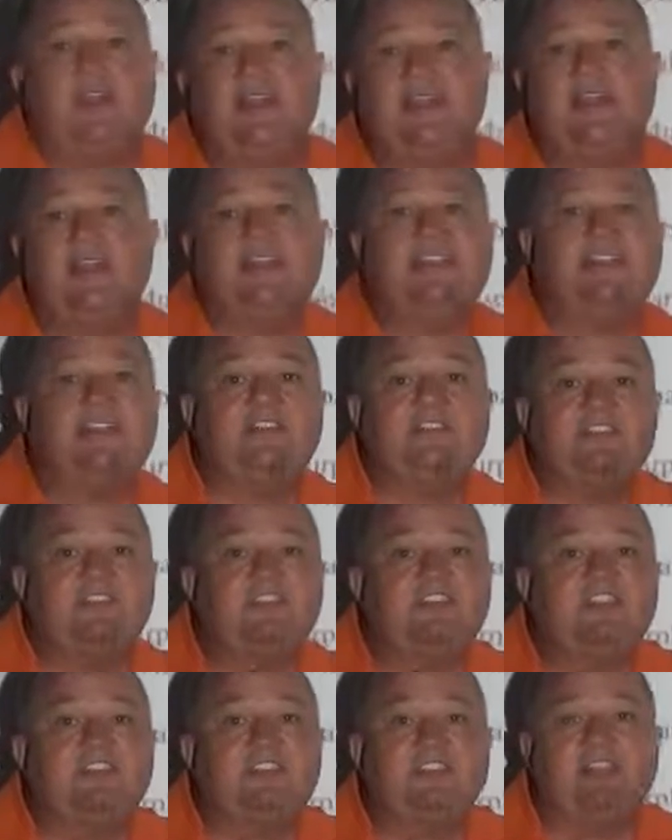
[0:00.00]
and they
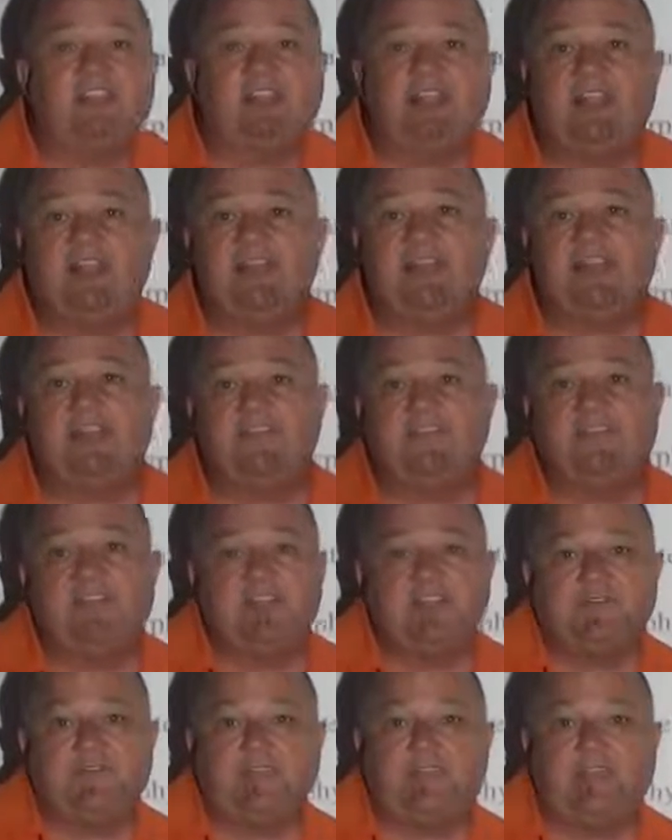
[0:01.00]
just list a litany of
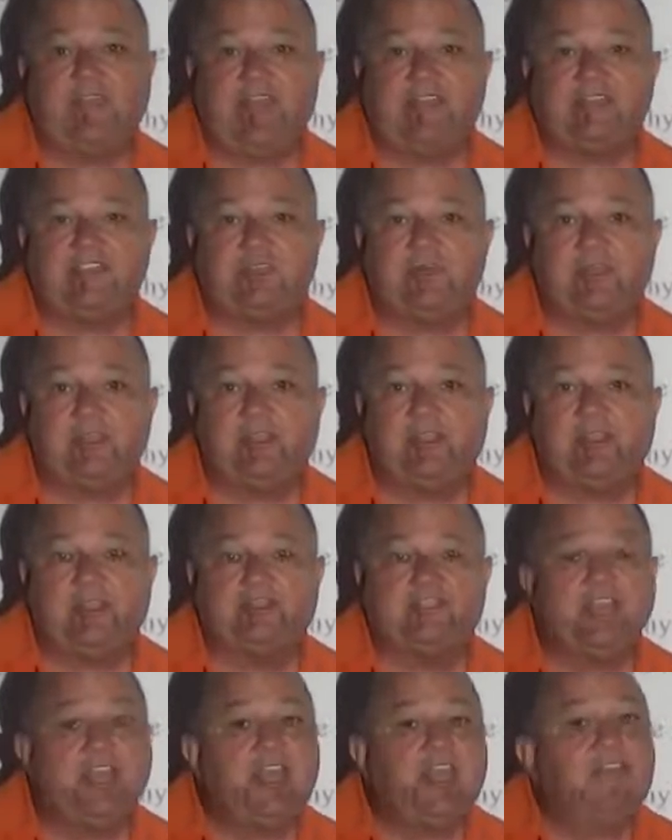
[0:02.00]
things for the last 3
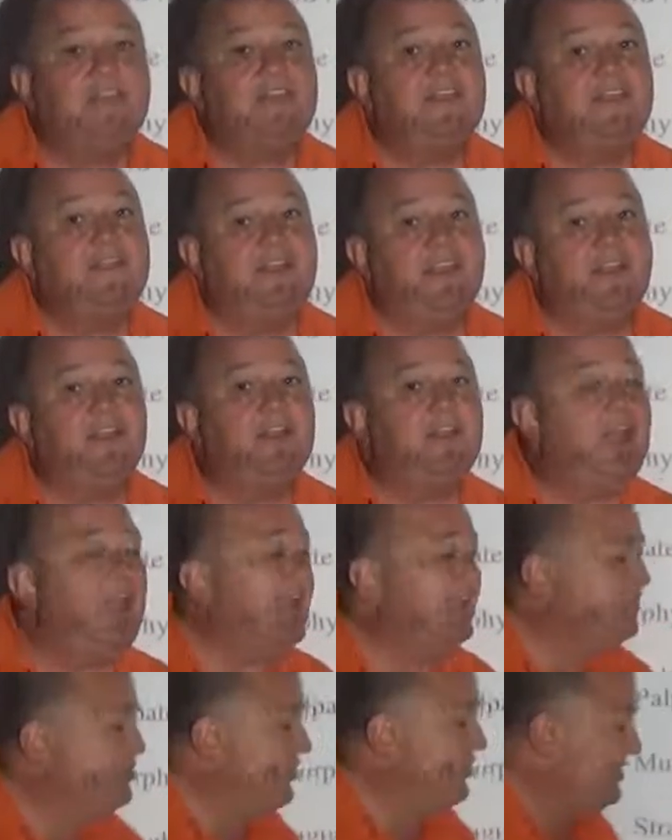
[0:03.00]
years, then they're
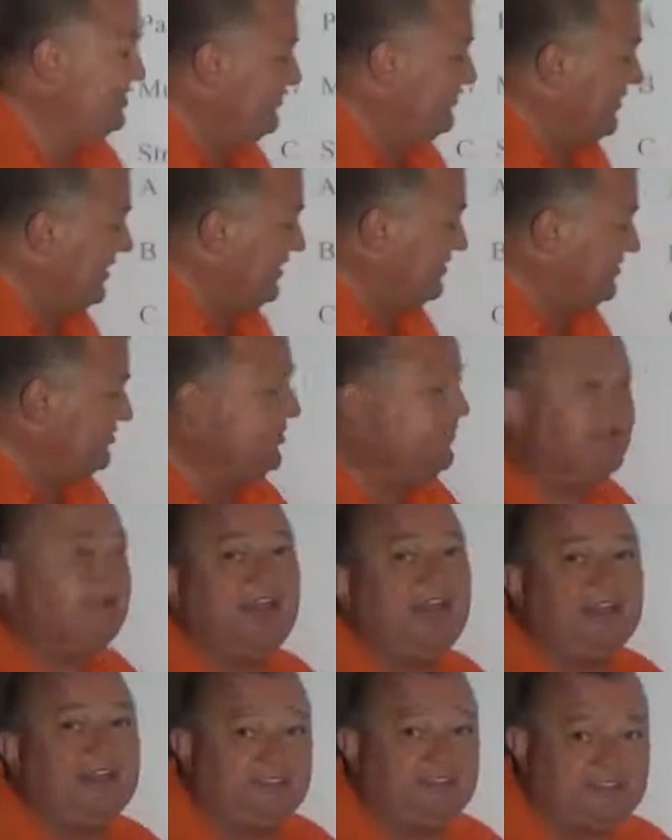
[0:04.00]
not just fighting some
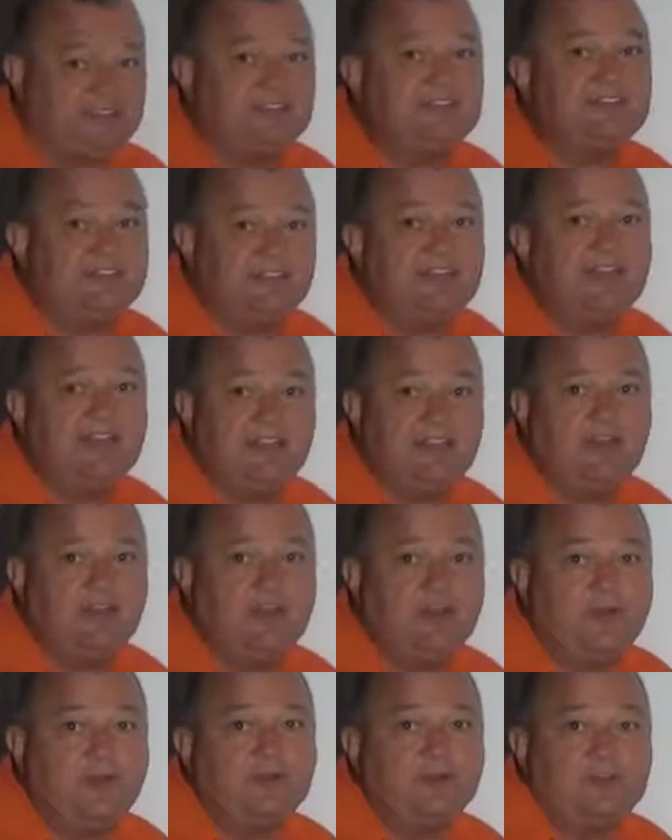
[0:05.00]
kind of, you
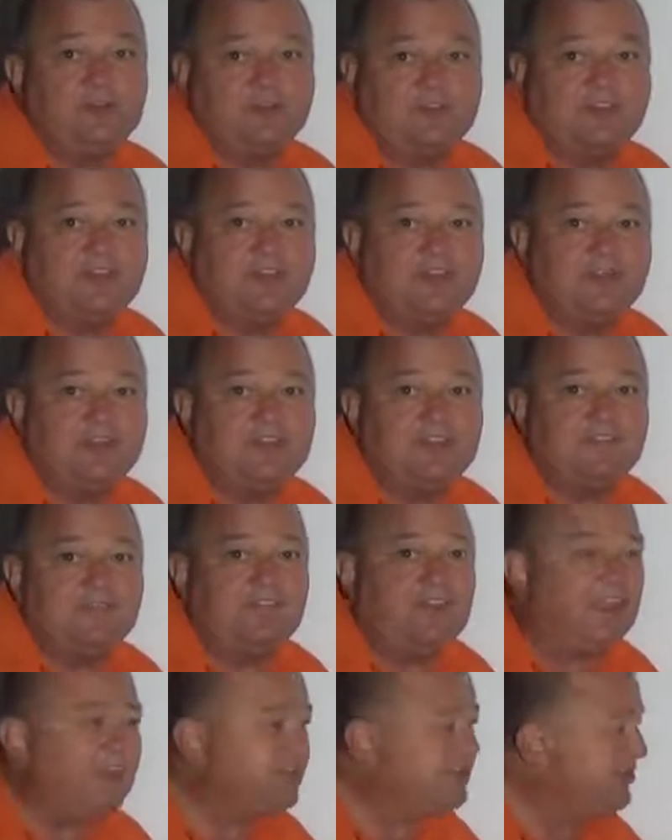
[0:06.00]
know, current
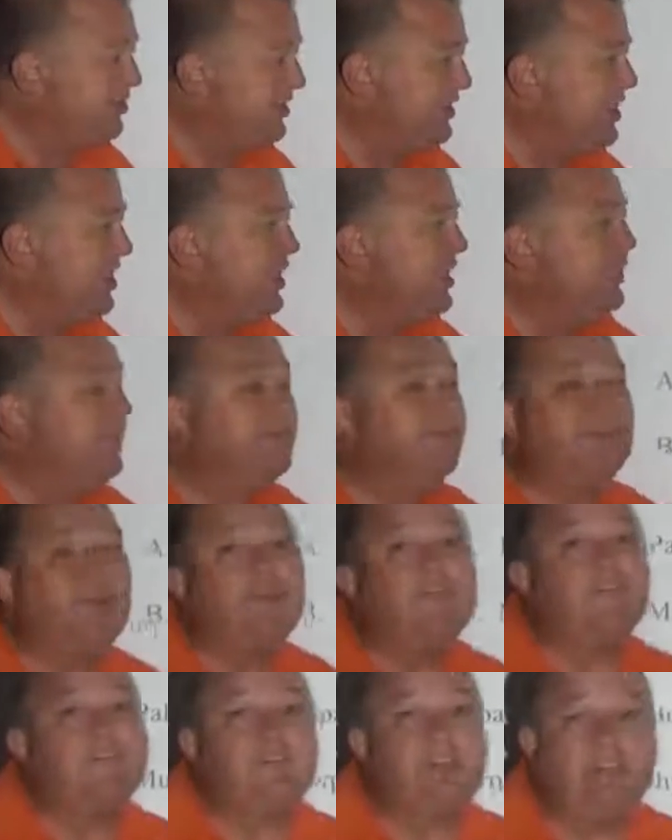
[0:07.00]
infection,
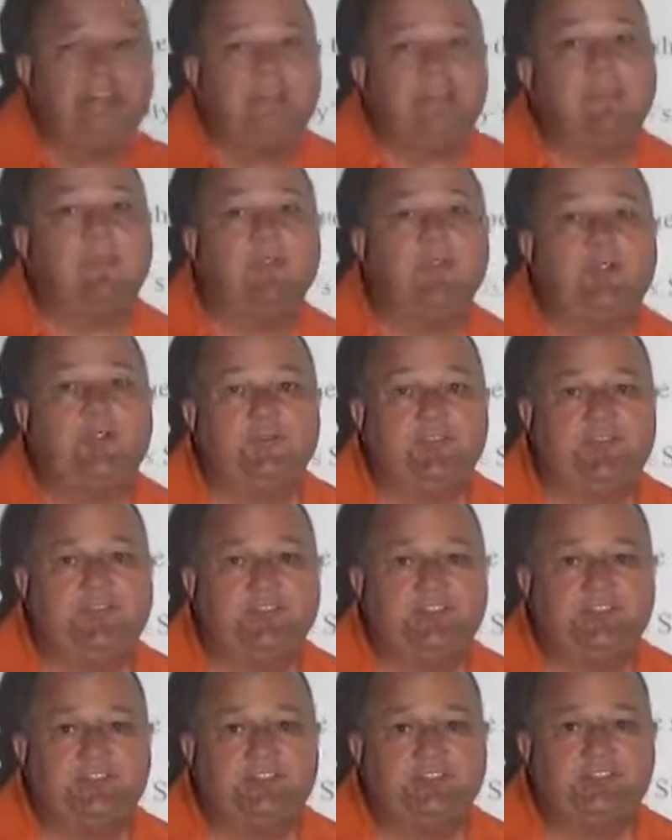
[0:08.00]
they're fighting
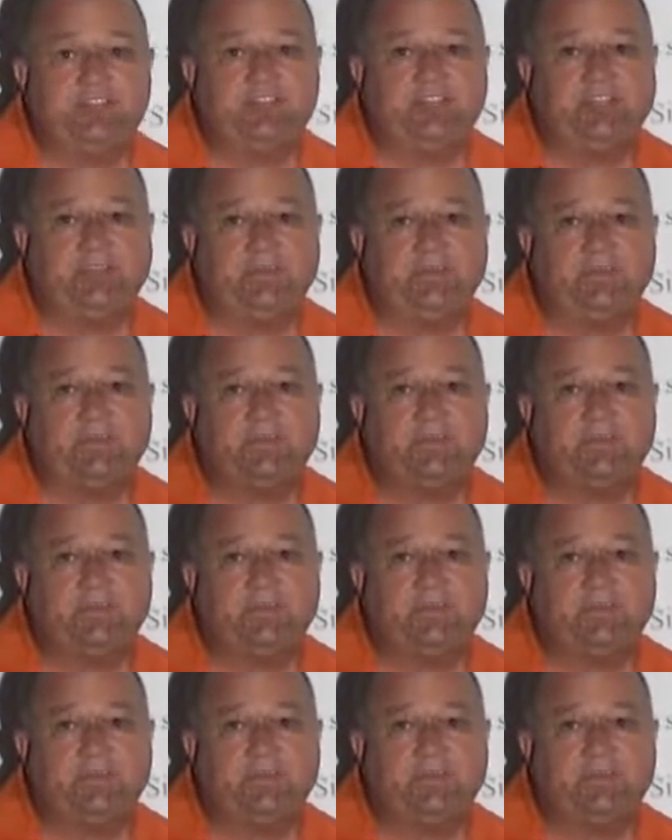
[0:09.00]
immunodeficiency.